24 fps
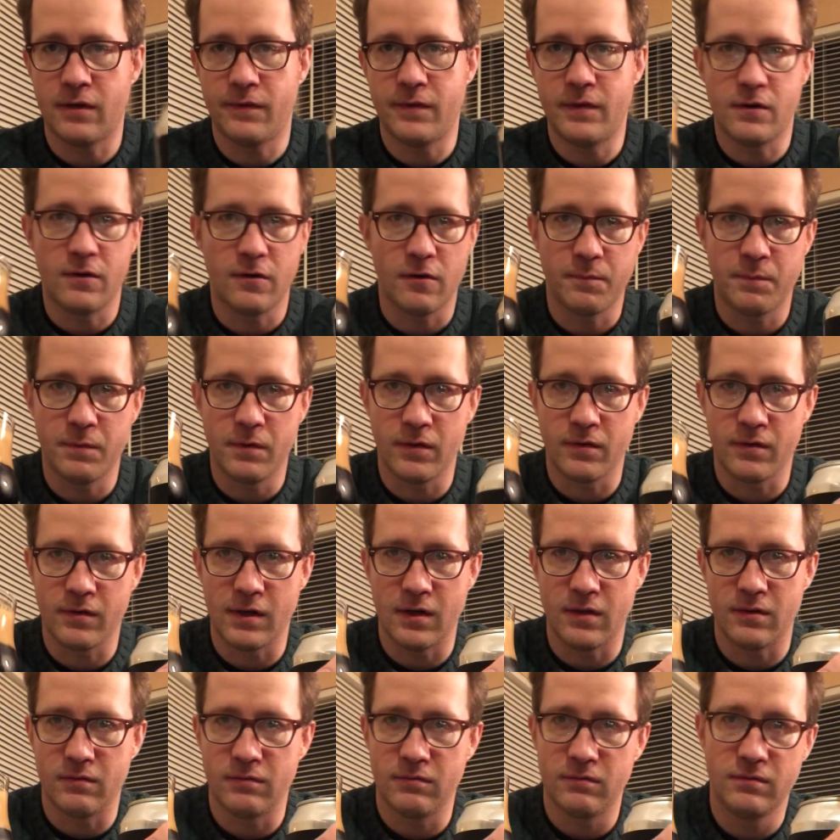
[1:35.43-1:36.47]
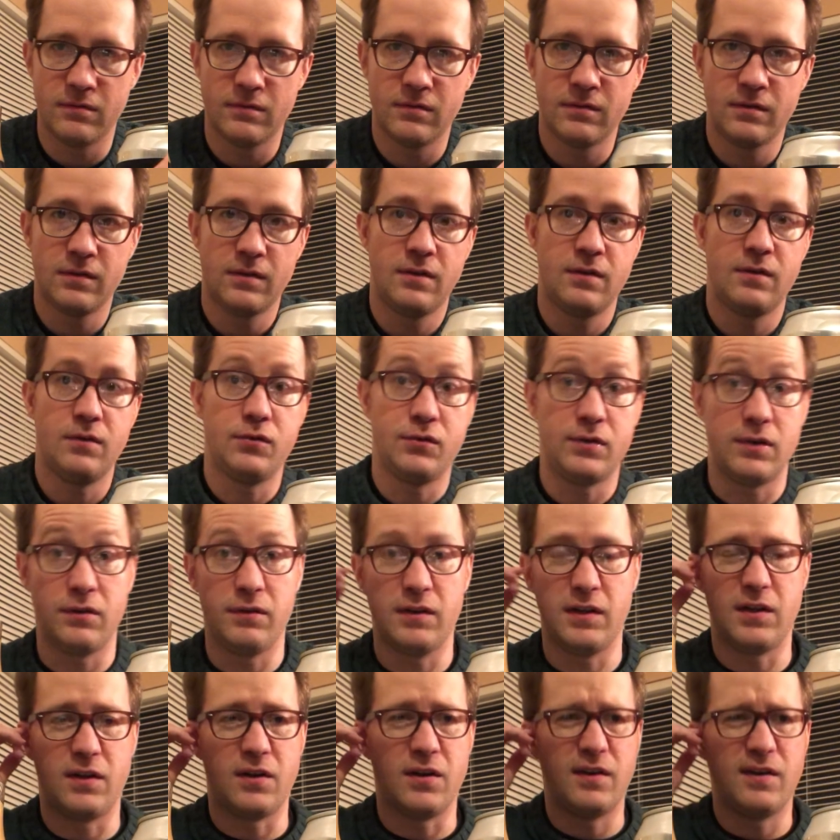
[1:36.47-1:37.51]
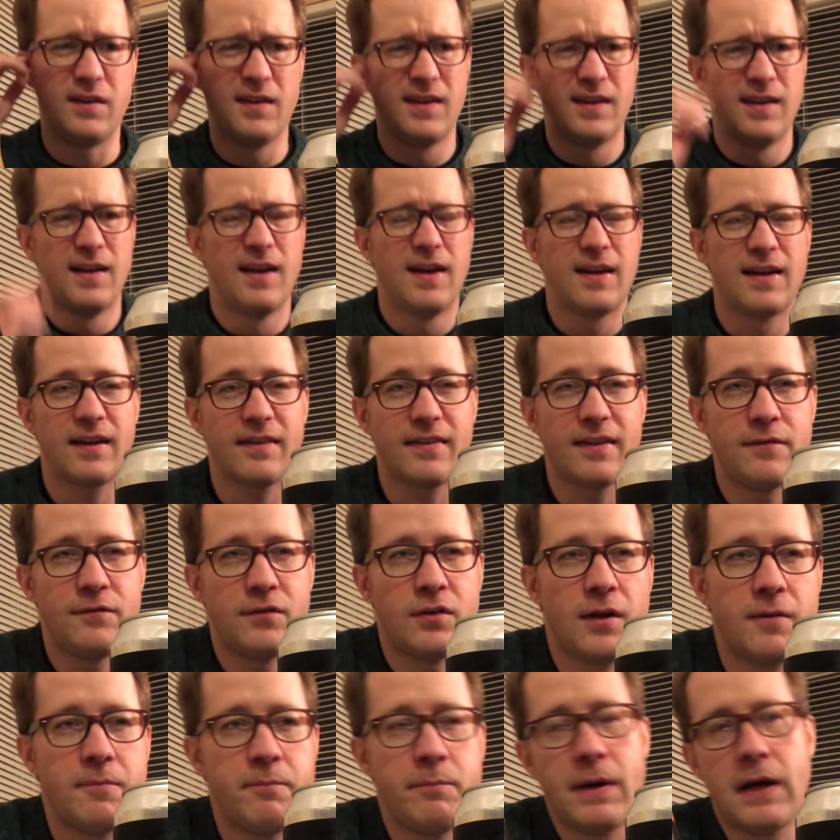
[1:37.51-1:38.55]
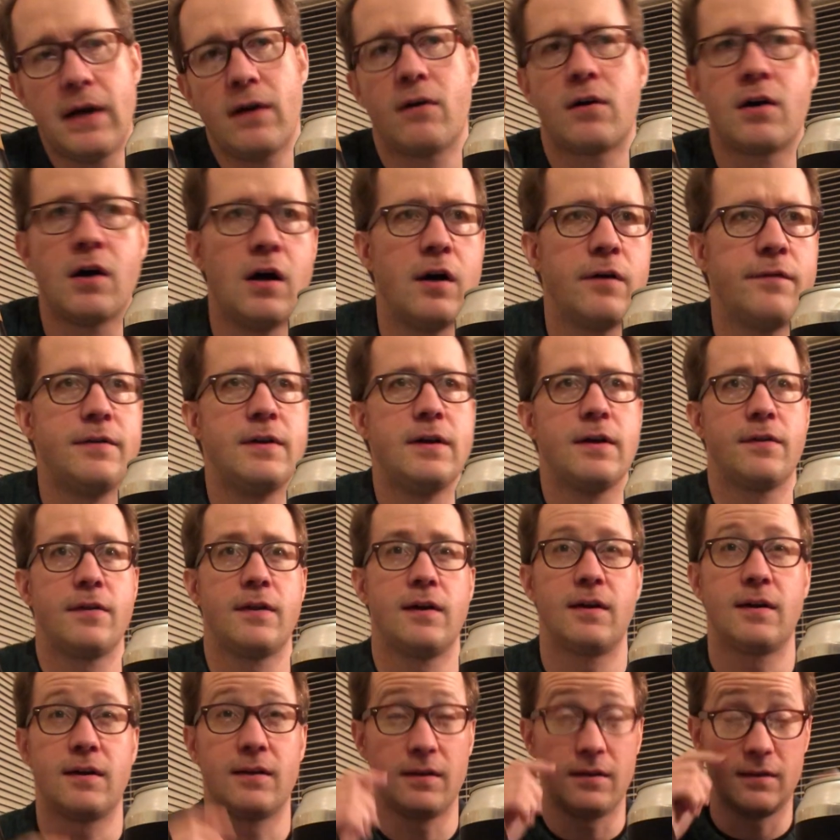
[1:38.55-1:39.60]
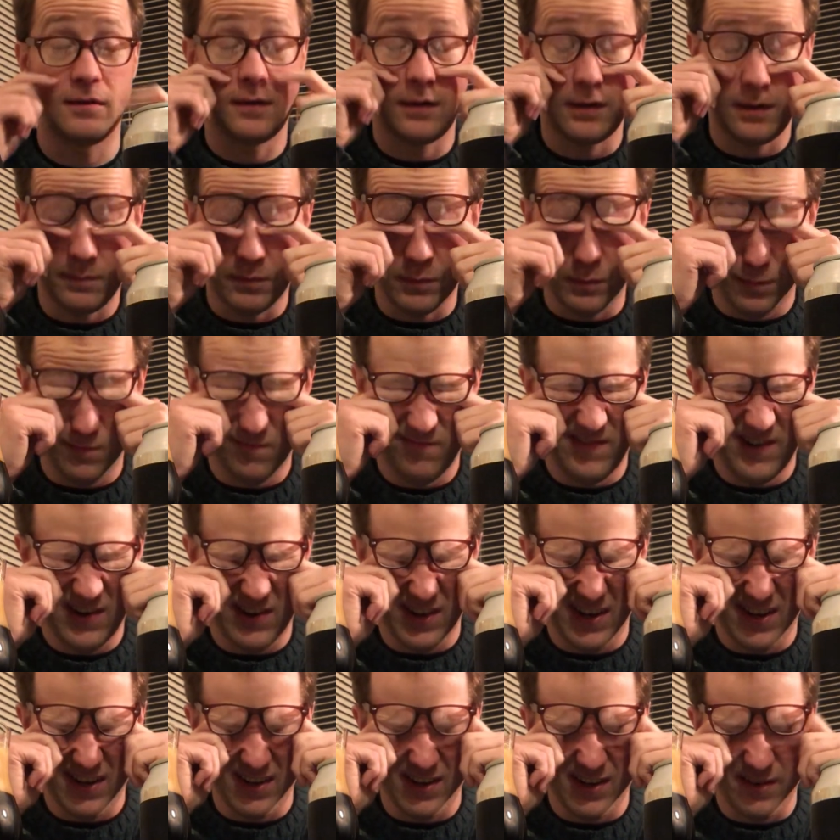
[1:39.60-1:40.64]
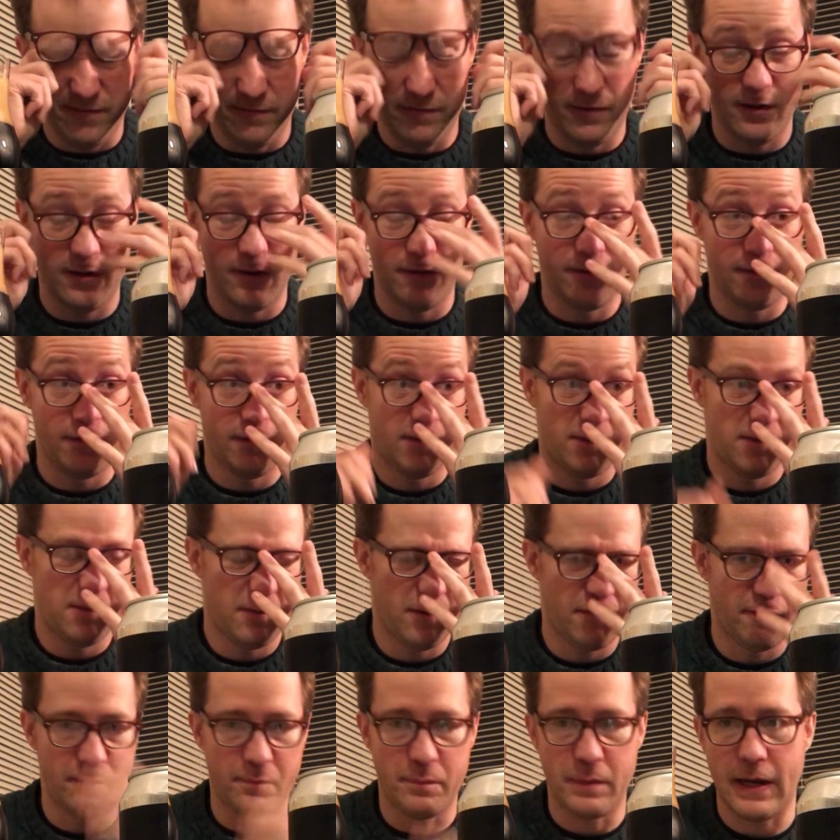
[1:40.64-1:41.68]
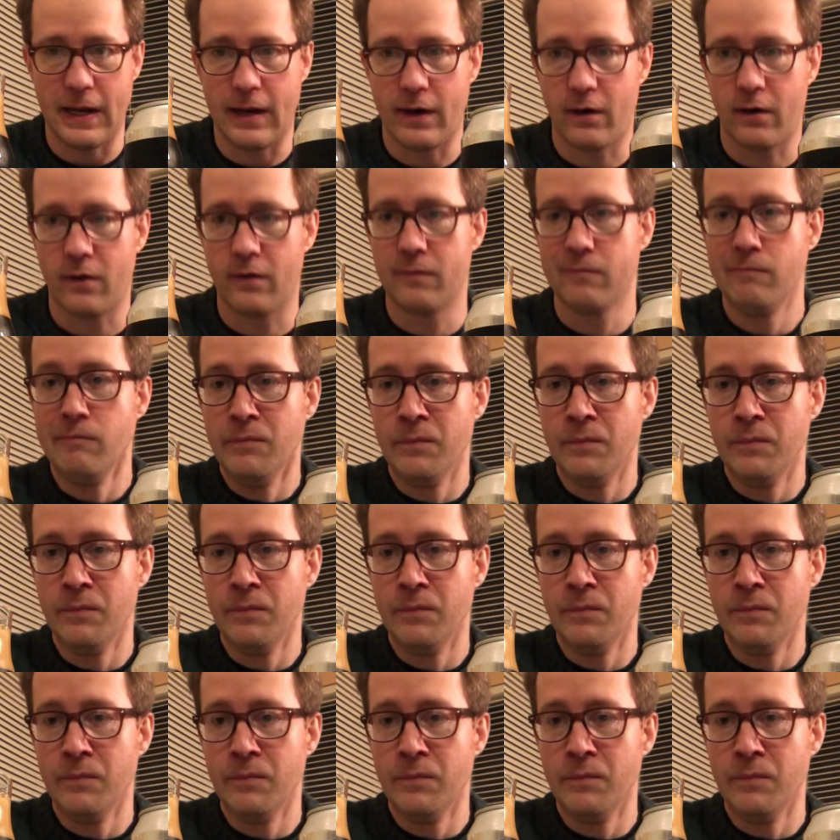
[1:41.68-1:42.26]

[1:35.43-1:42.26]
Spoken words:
dark beers are usually really good. I guess they've done Bear coffee, I think, and a couple variants of Bear.